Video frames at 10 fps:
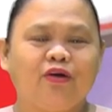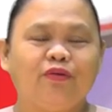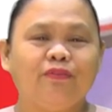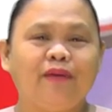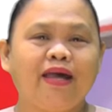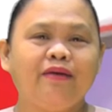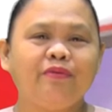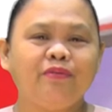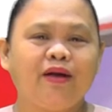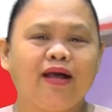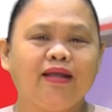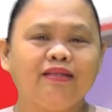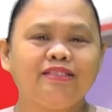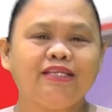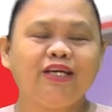Goodbye,
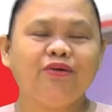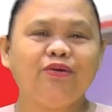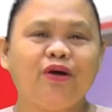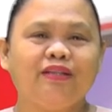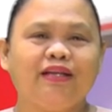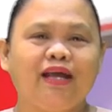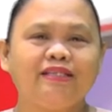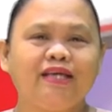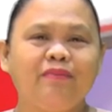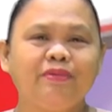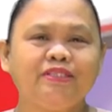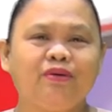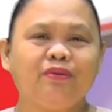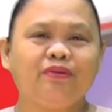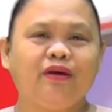everyone. See you on the next
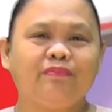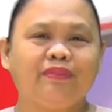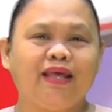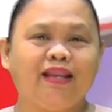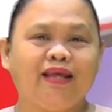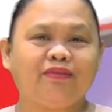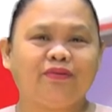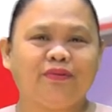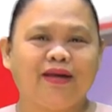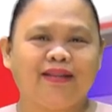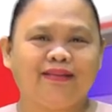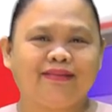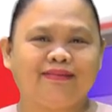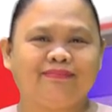episode of Tele-Turuan.